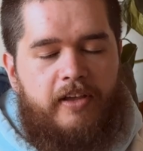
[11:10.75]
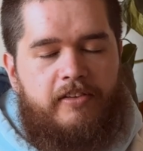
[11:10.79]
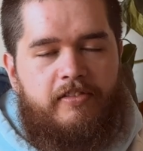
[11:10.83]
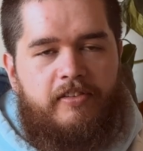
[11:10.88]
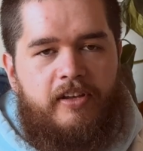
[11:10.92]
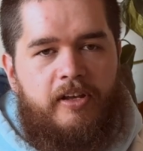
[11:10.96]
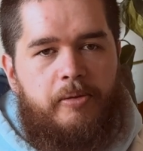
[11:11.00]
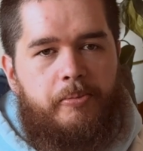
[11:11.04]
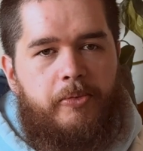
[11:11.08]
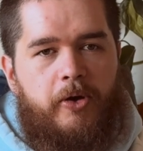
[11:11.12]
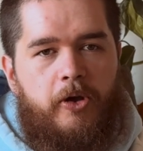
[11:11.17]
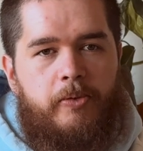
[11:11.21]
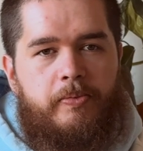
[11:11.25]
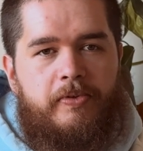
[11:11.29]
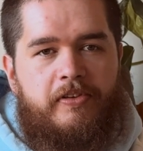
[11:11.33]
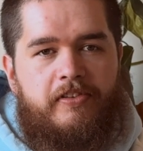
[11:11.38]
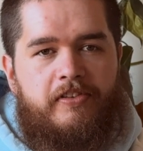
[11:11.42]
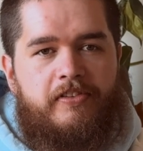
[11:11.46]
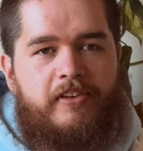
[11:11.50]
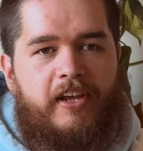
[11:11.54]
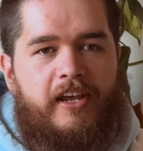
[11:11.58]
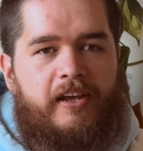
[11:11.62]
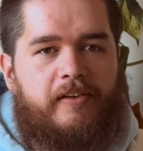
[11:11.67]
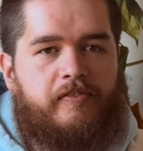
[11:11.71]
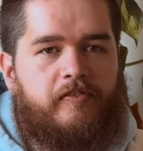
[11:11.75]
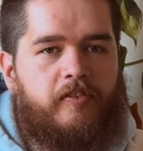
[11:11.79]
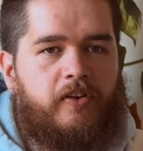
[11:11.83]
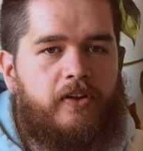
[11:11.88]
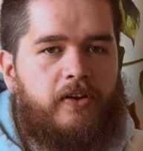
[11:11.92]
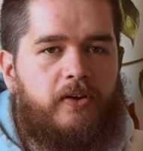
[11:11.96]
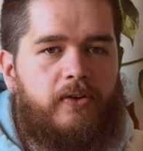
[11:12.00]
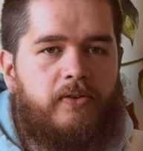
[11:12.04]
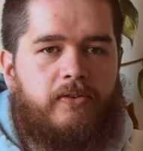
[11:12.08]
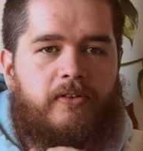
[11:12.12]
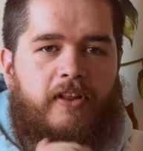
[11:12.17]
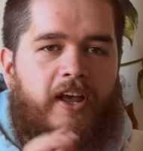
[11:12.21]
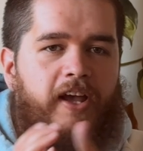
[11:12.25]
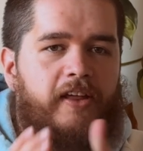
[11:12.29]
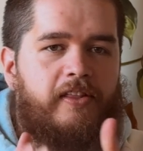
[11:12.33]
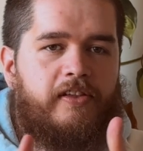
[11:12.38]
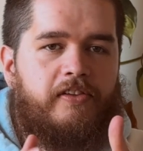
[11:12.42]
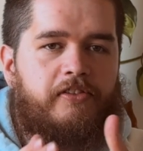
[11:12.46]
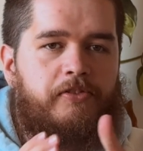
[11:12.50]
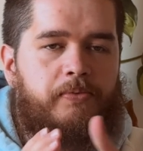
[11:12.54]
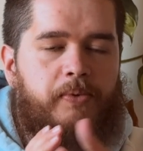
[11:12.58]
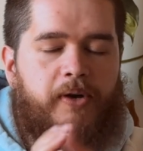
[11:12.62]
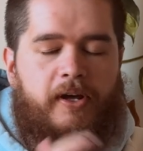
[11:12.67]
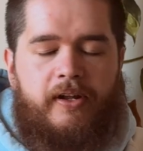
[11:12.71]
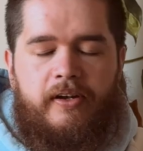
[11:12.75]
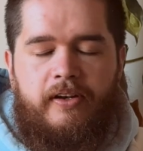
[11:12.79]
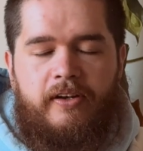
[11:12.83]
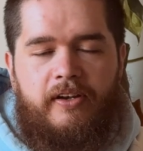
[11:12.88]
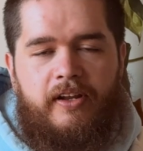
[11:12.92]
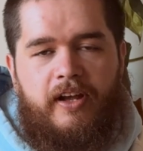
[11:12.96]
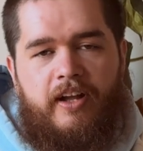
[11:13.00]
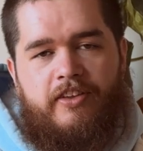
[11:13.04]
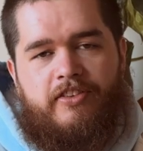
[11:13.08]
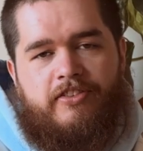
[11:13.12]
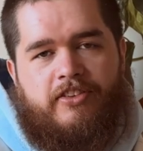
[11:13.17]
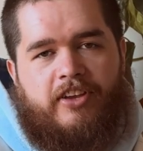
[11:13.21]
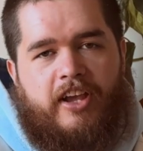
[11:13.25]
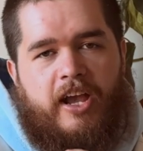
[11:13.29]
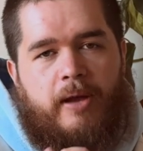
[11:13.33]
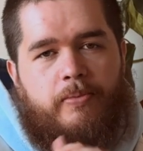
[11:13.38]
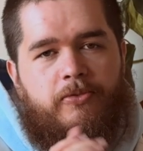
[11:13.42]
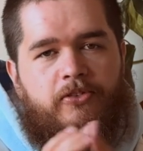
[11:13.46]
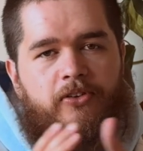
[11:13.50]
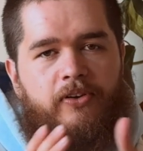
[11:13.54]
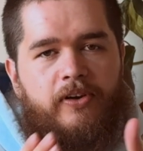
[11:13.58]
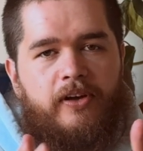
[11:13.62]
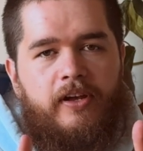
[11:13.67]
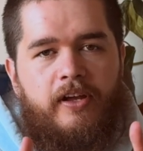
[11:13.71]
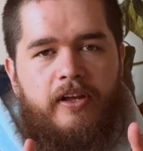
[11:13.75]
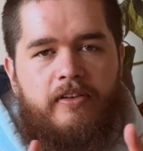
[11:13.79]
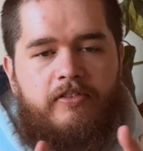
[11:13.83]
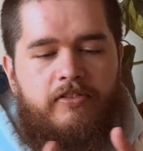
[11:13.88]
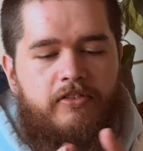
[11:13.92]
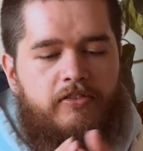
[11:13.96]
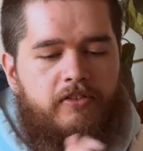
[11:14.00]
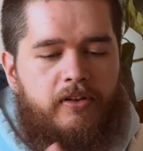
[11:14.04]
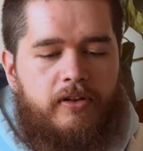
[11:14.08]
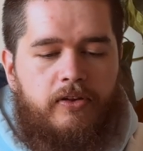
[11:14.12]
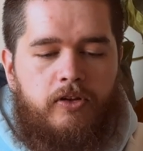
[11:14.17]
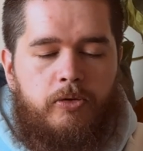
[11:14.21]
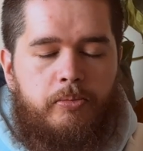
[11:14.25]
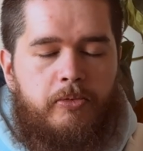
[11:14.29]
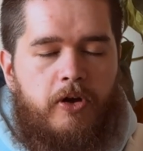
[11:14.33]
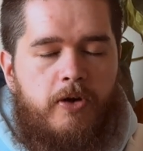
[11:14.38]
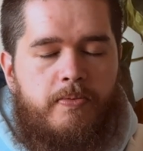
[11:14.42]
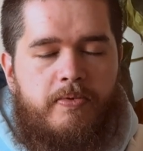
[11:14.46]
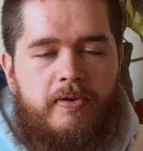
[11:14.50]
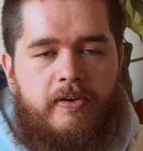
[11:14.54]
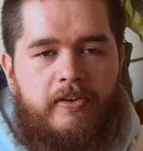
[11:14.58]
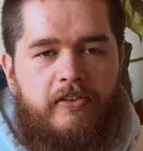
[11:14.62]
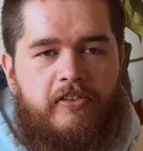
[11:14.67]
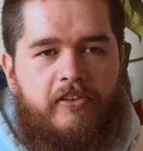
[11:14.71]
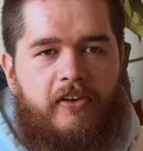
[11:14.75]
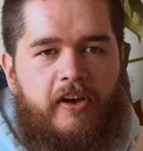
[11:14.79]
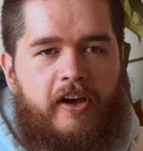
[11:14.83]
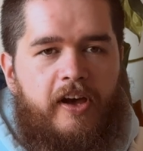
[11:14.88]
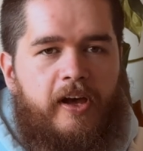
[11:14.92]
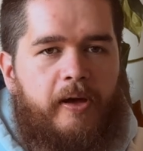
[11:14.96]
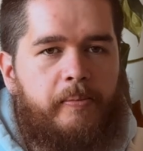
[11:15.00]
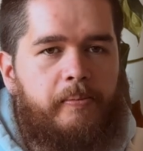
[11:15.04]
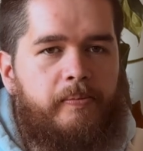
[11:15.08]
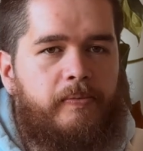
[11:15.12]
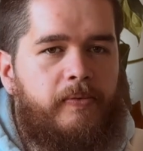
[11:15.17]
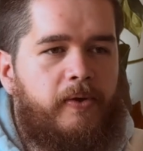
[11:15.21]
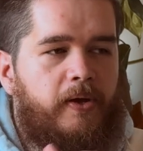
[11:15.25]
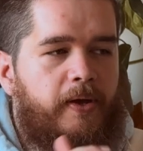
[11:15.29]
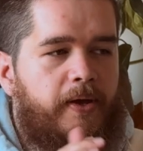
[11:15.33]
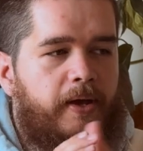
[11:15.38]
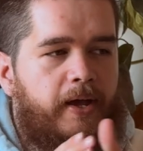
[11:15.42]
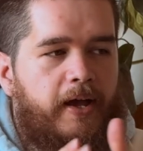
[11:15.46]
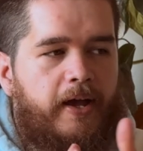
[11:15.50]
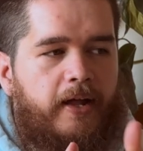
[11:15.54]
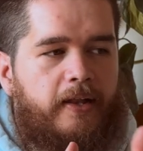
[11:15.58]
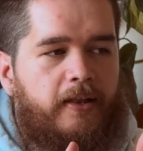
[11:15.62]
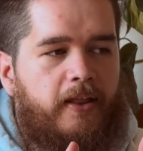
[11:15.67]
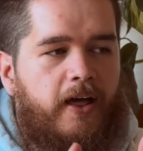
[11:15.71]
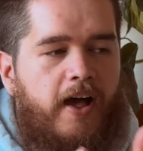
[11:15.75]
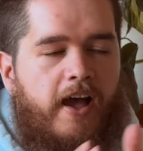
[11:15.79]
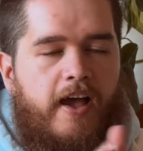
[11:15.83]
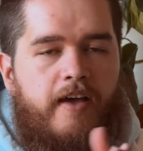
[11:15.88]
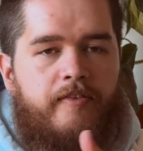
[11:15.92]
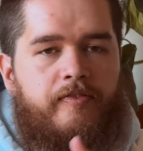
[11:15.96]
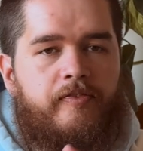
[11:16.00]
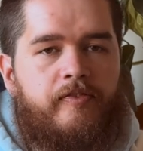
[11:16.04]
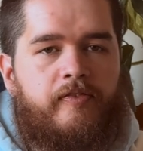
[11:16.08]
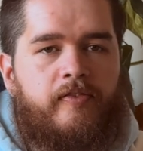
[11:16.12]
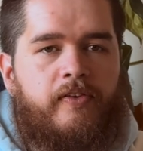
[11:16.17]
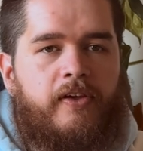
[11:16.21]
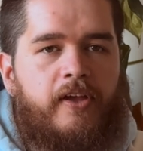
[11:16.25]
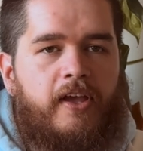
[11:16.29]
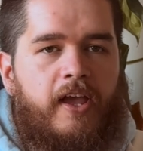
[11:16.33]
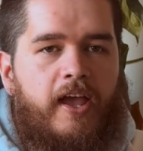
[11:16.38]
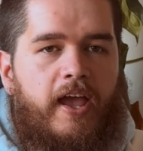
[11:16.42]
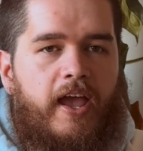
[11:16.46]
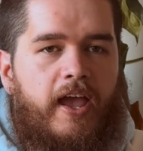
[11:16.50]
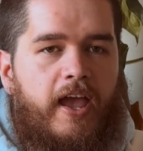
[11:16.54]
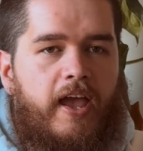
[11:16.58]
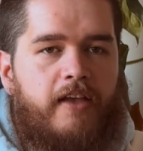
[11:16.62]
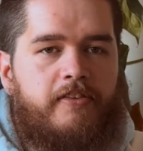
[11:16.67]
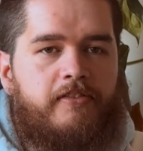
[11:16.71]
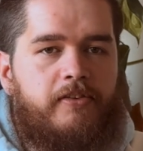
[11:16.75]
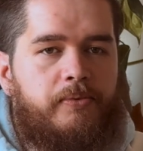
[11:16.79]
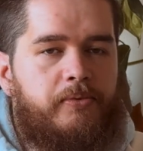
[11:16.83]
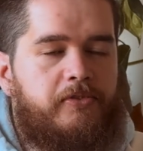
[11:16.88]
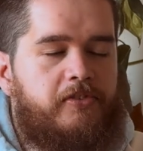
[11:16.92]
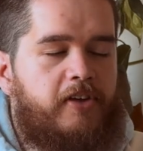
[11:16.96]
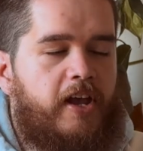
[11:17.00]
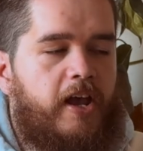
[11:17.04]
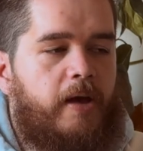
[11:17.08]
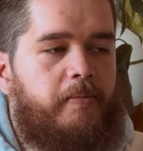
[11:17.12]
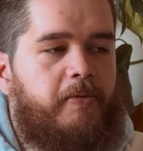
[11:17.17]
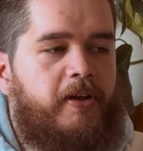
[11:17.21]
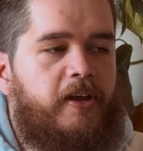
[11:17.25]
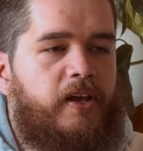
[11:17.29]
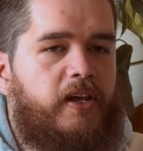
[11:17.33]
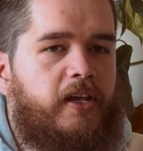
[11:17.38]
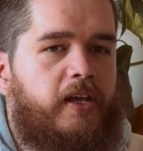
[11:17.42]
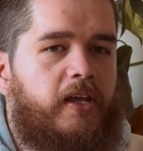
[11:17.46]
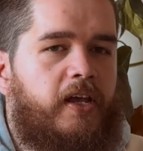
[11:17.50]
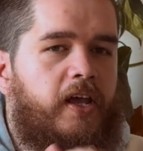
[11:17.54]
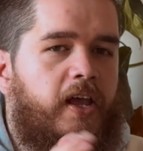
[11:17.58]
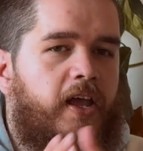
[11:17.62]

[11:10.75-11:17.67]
see a moment to take a photo like this one, I just capture it. It's just a little moment at a time, our life as it was happening,